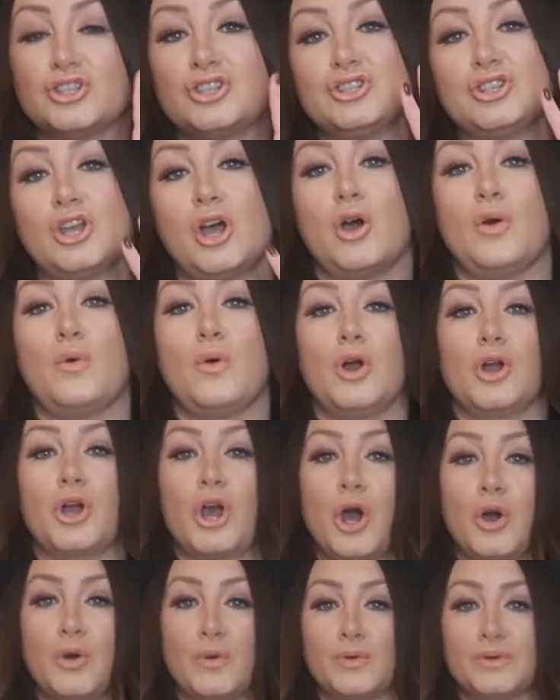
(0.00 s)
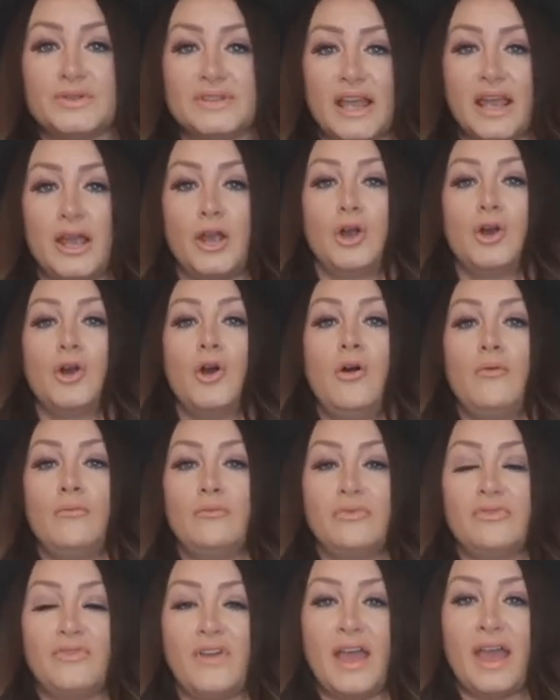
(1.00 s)
so cozy and
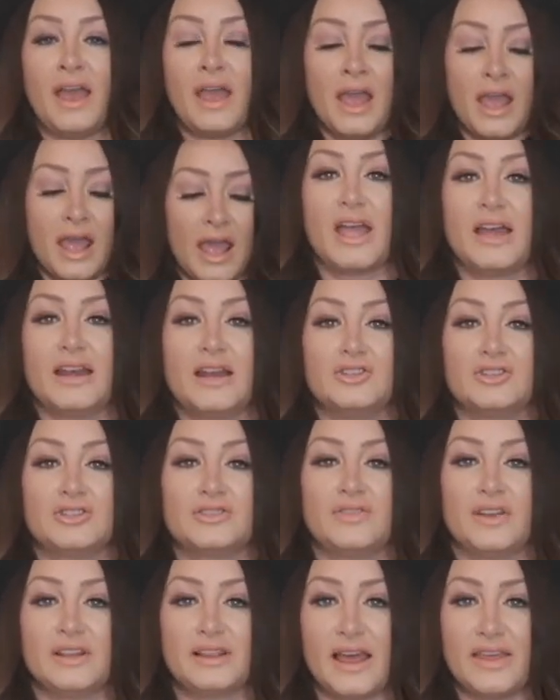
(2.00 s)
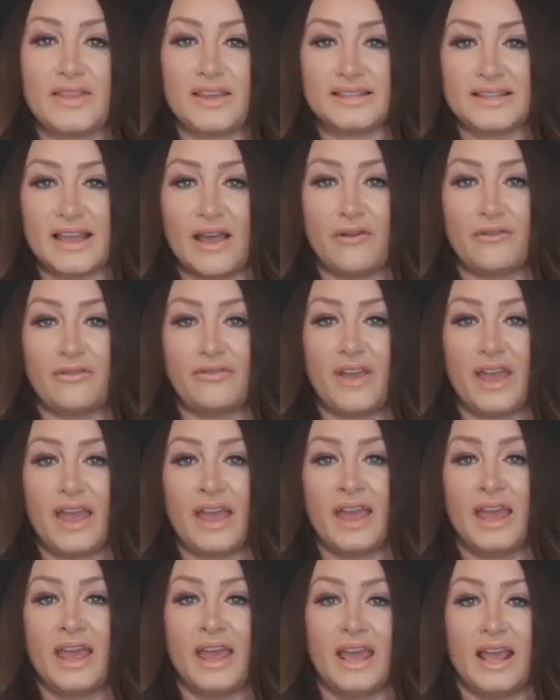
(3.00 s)
comfy and I just feel like this
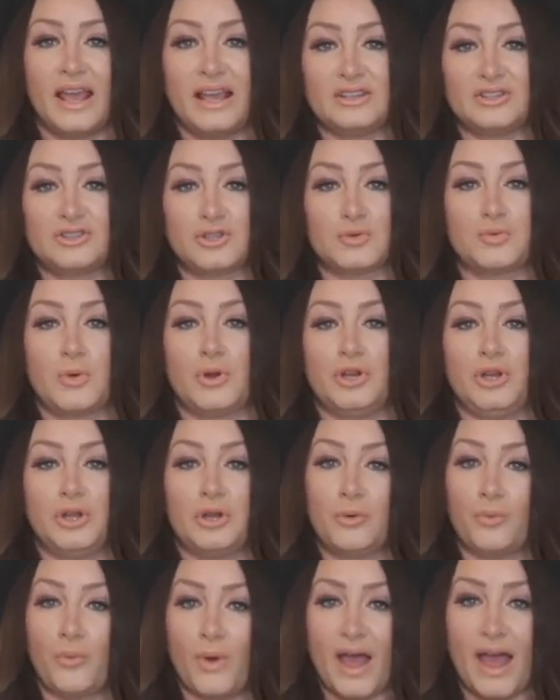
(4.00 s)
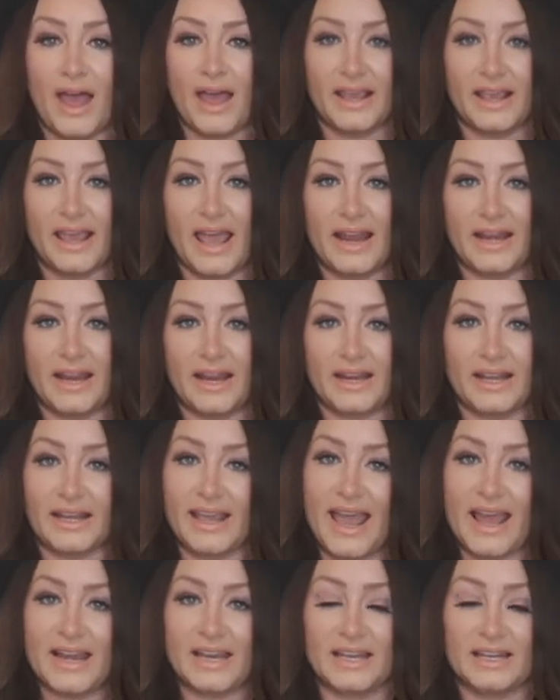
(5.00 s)
outfit is just one you can wear again and
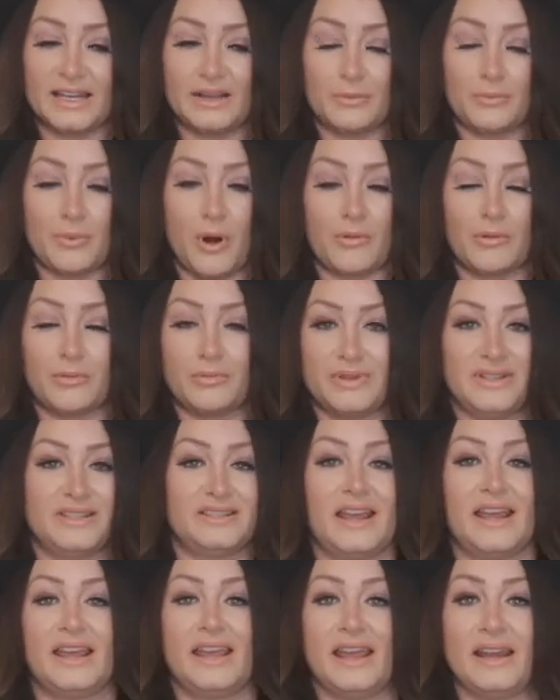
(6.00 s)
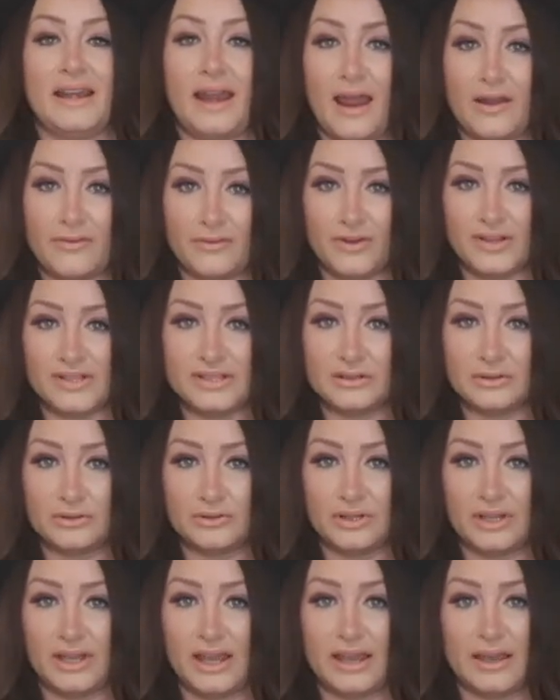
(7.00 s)
again and it will probably stay in every single
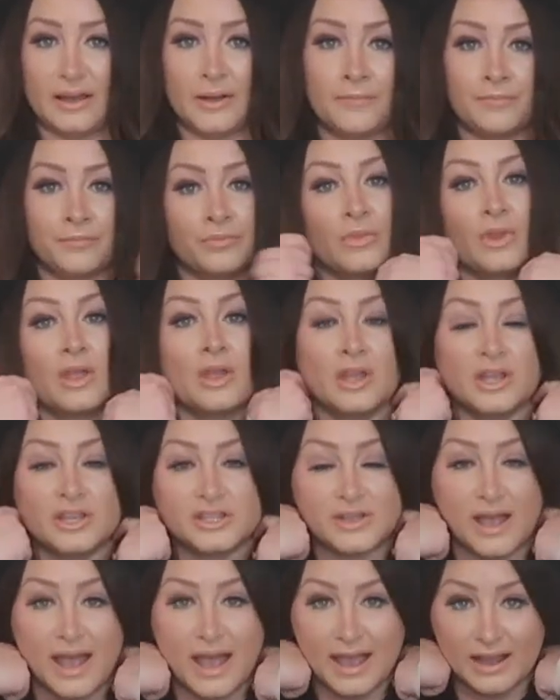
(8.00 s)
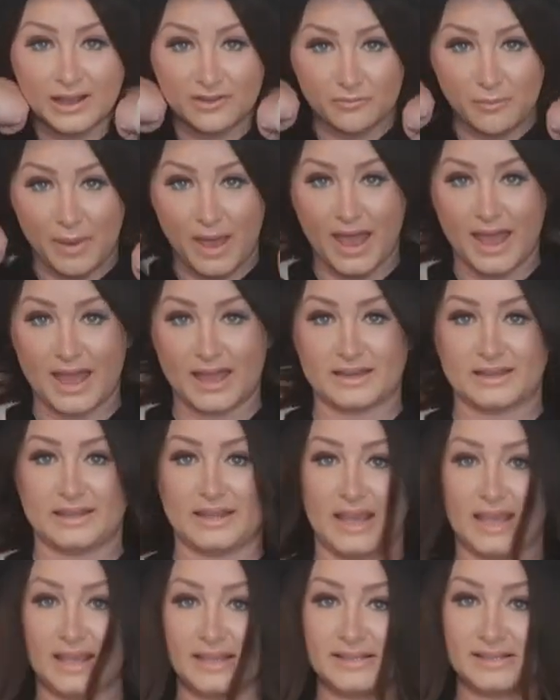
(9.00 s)
year so I have paired
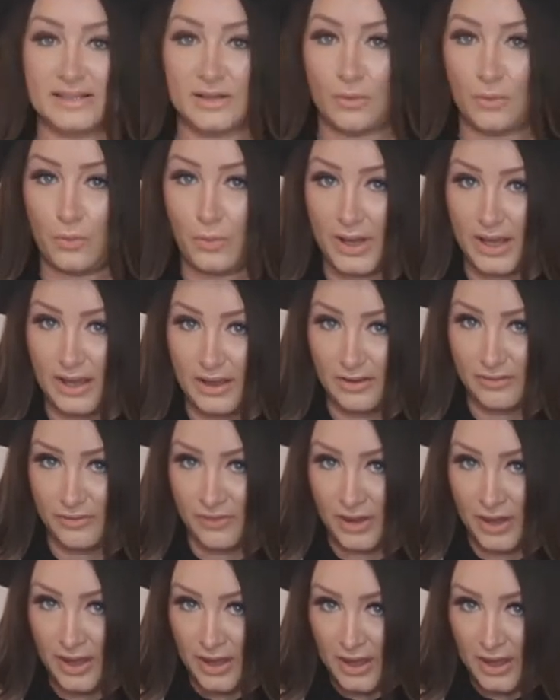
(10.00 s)
this with